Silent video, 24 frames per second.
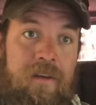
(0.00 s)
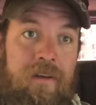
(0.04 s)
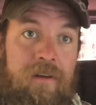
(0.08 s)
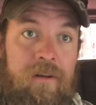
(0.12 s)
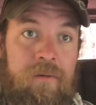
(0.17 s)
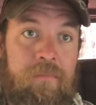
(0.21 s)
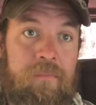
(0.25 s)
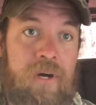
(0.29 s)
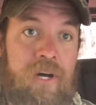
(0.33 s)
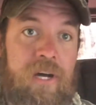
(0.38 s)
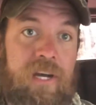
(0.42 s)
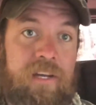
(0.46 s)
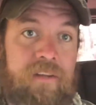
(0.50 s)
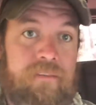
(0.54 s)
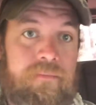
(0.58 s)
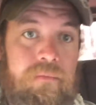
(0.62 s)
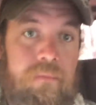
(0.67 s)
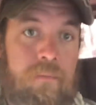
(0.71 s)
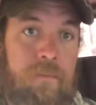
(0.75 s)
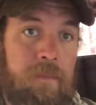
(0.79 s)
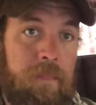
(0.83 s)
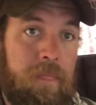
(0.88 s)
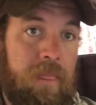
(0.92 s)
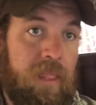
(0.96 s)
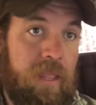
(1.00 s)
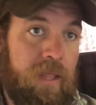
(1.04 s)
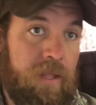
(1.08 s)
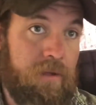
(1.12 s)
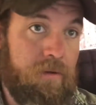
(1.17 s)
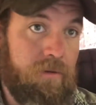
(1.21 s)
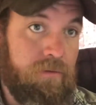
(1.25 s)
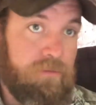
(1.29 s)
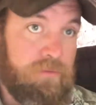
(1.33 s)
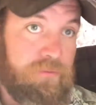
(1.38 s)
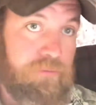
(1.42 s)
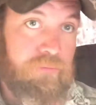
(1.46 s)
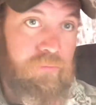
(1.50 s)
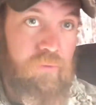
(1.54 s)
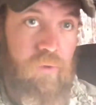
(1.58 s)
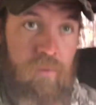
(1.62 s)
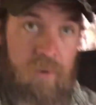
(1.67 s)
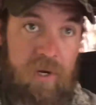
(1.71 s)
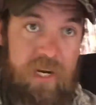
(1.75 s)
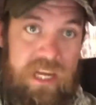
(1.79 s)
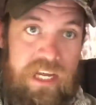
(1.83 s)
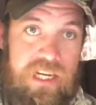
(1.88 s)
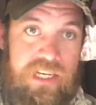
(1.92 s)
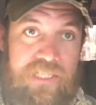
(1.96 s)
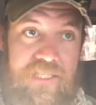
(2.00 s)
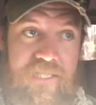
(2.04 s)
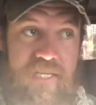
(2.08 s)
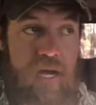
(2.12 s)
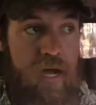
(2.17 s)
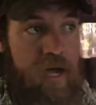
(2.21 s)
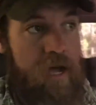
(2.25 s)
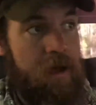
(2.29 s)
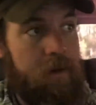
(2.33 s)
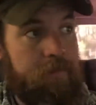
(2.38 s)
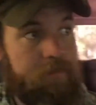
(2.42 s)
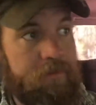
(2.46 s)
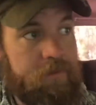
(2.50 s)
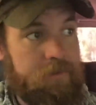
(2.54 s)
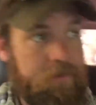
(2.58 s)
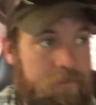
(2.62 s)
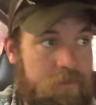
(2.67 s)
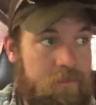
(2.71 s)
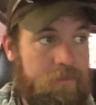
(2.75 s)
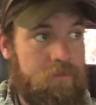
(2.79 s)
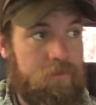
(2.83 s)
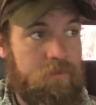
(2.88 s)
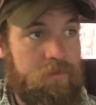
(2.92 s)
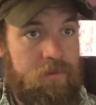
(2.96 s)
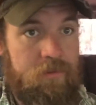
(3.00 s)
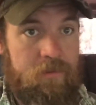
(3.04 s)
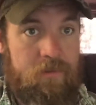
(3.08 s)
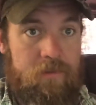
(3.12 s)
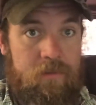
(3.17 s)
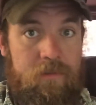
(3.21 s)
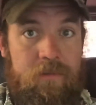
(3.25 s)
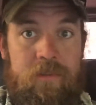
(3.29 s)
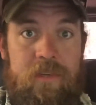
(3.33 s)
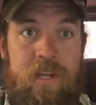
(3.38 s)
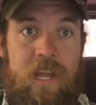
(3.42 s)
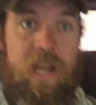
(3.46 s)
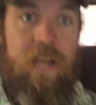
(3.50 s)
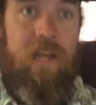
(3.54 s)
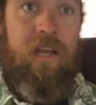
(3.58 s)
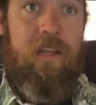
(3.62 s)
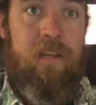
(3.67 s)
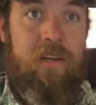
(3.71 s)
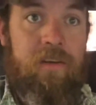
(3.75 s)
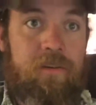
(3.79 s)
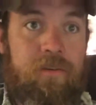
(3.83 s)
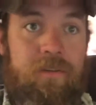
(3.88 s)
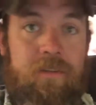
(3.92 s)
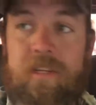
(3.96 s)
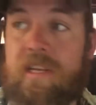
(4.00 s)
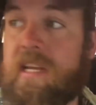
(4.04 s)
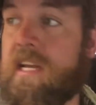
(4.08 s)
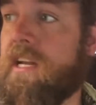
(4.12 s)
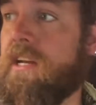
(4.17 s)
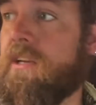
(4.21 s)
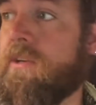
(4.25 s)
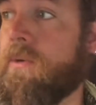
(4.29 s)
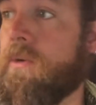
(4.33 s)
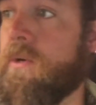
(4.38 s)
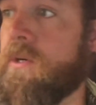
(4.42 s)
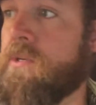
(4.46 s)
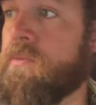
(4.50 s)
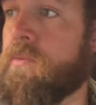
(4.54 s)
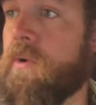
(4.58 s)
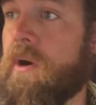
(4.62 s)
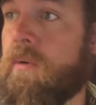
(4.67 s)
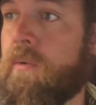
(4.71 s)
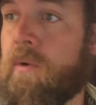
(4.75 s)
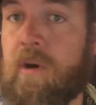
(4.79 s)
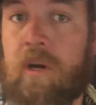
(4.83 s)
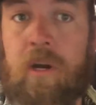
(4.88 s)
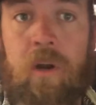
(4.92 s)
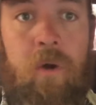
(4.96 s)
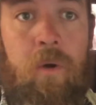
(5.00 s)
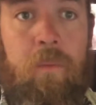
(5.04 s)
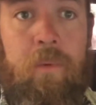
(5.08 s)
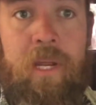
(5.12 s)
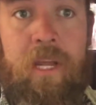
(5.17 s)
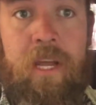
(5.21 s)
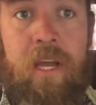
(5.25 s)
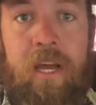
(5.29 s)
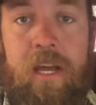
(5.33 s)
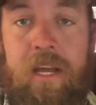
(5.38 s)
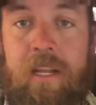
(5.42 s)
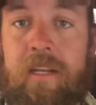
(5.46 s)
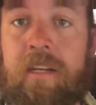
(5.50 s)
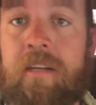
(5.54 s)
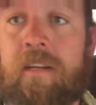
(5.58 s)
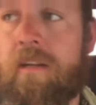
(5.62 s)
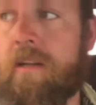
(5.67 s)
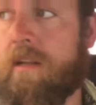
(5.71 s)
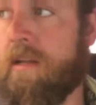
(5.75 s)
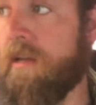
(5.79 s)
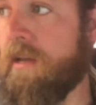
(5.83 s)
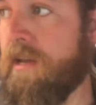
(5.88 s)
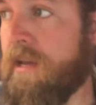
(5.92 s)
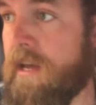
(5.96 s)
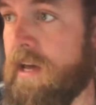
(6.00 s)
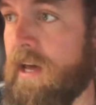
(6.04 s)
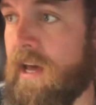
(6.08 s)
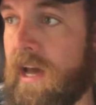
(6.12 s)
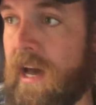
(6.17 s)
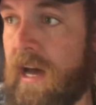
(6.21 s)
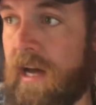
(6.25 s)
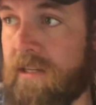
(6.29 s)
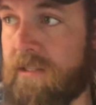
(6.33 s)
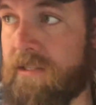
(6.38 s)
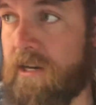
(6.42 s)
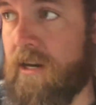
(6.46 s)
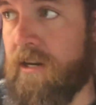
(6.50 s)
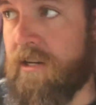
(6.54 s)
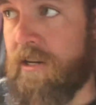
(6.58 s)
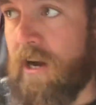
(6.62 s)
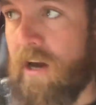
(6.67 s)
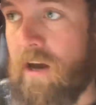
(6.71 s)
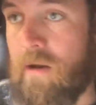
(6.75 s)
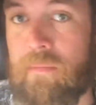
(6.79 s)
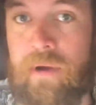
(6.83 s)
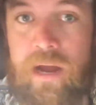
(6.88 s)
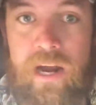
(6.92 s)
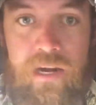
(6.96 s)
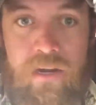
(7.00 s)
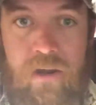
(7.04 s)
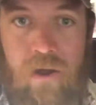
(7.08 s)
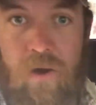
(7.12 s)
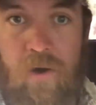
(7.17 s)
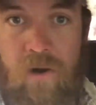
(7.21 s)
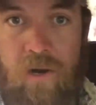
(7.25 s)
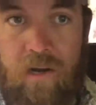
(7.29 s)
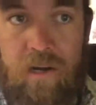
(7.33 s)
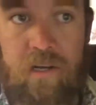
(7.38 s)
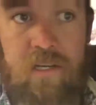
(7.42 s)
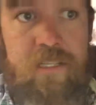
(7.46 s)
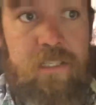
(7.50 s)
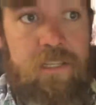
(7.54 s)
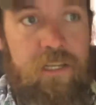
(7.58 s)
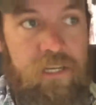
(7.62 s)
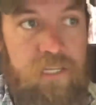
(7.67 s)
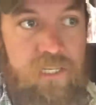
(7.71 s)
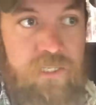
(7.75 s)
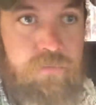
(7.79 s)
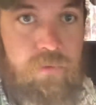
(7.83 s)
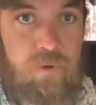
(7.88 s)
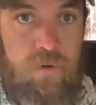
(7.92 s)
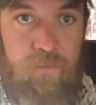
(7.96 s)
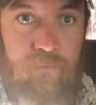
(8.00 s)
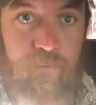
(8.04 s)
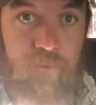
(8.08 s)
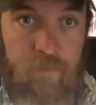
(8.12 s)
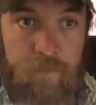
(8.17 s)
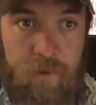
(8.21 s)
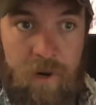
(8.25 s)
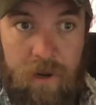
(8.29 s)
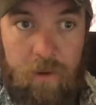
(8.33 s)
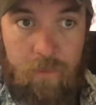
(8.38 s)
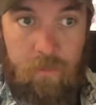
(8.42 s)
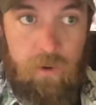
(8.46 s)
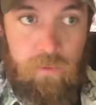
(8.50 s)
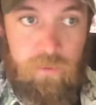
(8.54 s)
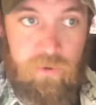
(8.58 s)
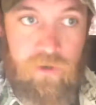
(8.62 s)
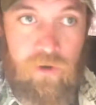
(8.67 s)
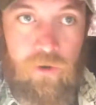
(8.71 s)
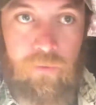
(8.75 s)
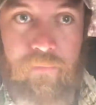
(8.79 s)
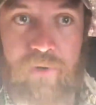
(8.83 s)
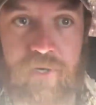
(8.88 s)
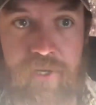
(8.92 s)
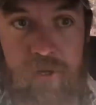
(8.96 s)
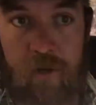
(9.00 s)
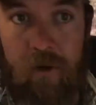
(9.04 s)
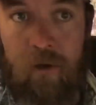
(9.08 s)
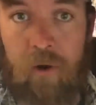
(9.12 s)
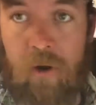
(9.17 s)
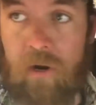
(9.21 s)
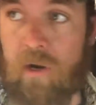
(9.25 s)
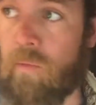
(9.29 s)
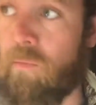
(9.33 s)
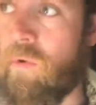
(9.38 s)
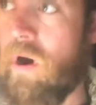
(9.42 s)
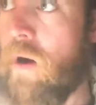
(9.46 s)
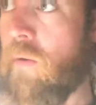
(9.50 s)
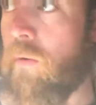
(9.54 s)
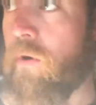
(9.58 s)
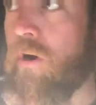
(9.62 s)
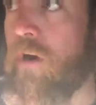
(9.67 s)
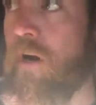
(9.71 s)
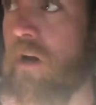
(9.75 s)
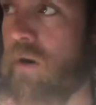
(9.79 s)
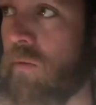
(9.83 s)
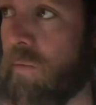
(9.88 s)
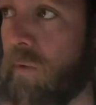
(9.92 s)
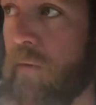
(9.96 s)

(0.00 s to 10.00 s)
But when we get stopped and get towards where we're going to be hunting, I'll turn y'all back on and discuss what we're going to be doing and why we're hunting what